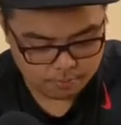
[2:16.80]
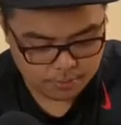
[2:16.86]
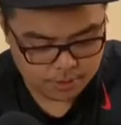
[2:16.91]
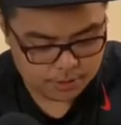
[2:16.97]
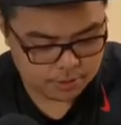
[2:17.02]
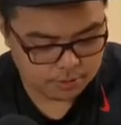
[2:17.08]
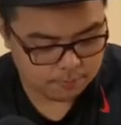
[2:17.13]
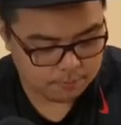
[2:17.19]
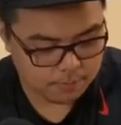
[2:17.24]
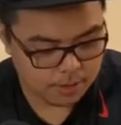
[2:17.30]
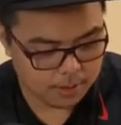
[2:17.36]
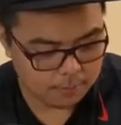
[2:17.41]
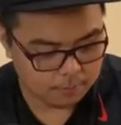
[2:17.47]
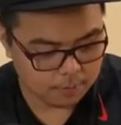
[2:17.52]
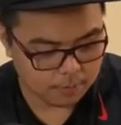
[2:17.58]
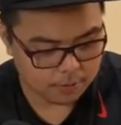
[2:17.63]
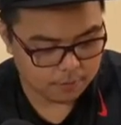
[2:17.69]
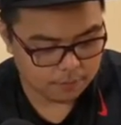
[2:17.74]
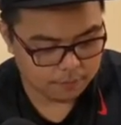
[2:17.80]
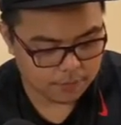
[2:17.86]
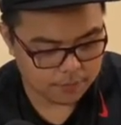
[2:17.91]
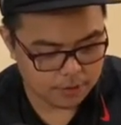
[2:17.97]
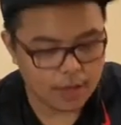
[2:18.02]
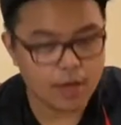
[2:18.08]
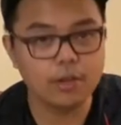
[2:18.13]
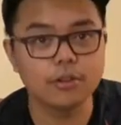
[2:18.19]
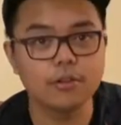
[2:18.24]
piece of paper
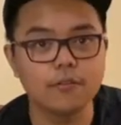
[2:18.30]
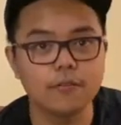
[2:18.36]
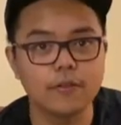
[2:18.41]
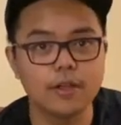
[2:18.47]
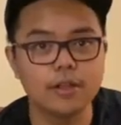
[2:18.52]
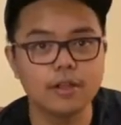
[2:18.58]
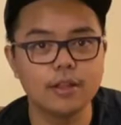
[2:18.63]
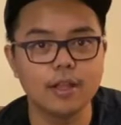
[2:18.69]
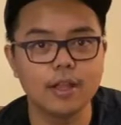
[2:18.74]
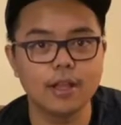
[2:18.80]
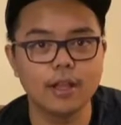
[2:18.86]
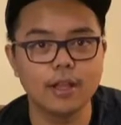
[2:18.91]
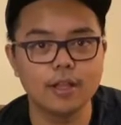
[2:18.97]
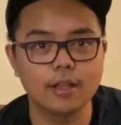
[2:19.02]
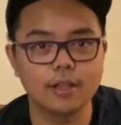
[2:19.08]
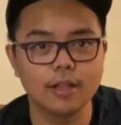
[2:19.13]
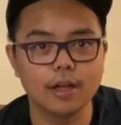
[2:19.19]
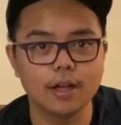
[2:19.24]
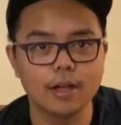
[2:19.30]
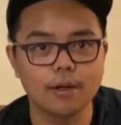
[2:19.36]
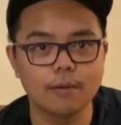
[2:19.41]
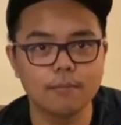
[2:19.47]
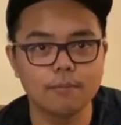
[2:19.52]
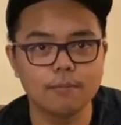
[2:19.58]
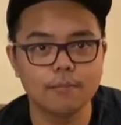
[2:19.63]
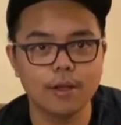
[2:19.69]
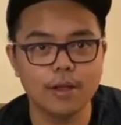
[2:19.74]
fell out of it, and
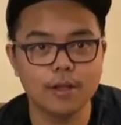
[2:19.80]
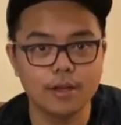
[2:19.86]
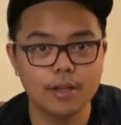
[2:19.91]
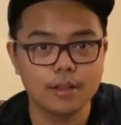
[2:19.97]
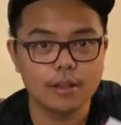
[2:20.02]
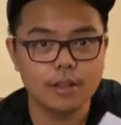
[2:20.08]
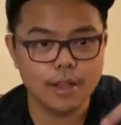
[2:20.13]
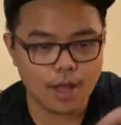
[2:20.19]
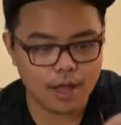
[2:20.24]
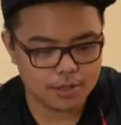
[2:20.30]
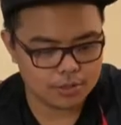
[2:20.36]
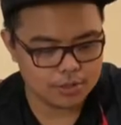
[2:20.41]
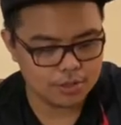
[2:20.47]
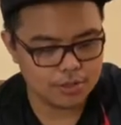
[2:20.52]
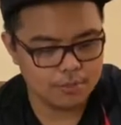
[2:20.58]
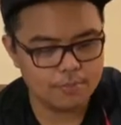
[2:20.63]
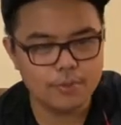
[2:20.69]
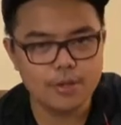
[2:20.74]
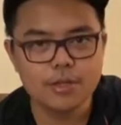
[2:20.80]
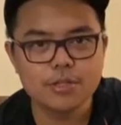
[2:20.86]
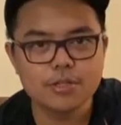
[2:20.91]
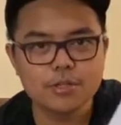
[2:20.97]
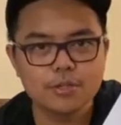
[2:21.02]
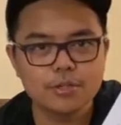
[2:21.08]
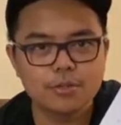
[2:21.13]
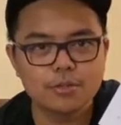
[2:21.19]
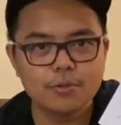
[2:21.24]
it actually
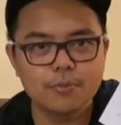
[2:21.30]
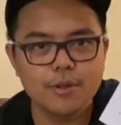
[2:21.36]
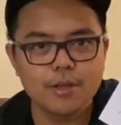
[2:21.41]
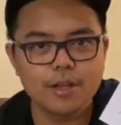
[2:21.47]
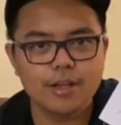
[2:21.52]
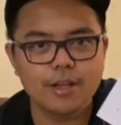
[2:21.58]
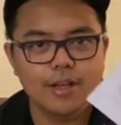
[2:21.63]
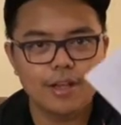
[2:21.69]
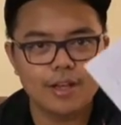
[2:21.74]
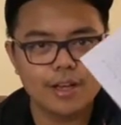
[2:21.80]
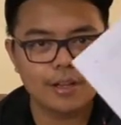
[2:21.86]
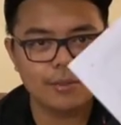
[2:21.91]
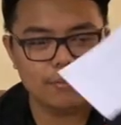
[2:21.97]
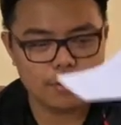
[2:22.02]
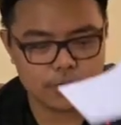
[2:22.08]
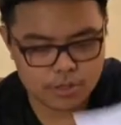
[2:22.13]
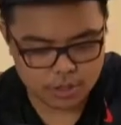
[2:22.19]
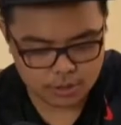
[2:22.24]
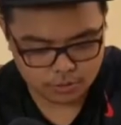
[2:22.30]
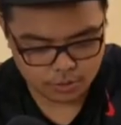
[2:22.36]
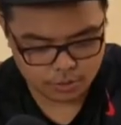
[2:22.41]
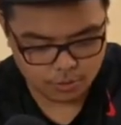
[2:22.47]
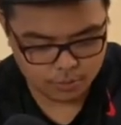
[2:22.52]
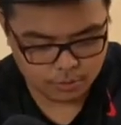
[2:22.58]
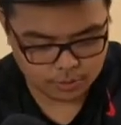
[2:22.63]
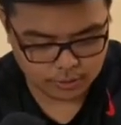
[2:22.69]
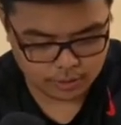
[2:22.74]
ministered to me. Let me share to
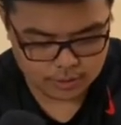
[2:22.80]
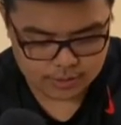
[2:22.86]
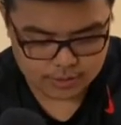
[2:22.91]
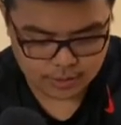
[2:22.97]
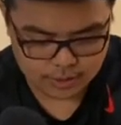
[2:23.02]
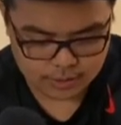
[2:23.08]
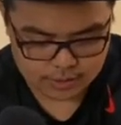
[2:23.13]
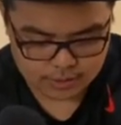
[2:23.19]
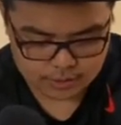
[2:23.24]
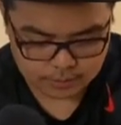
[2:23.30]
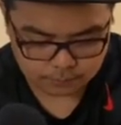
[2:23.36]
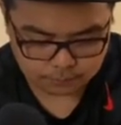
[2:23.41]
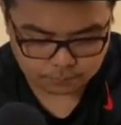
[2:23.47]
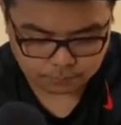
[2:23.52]
you what it says.